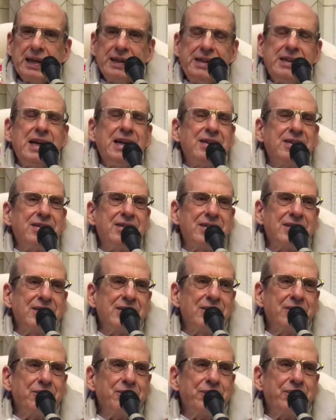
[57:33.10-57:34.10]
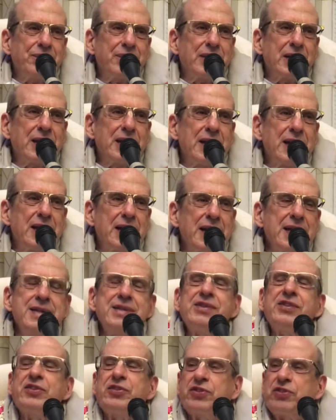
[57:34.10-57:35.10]
Yes,
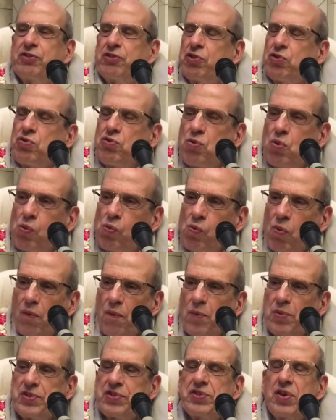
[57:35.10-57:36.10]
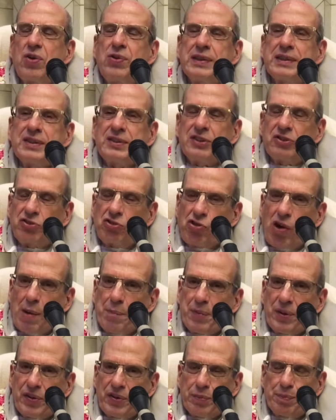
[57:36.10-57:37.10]
he too was going to
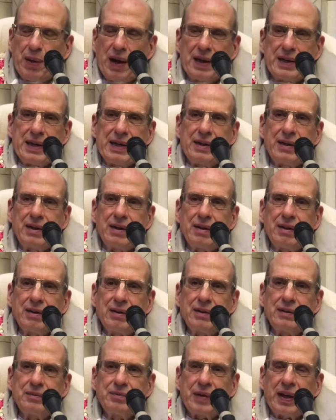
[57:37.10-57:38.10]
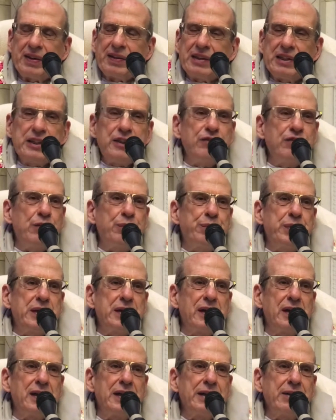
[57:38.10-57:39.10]
drop his body and leave it
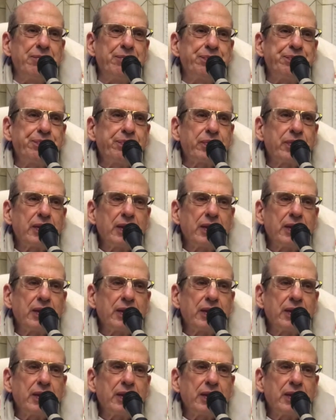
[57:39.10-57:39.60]
behind.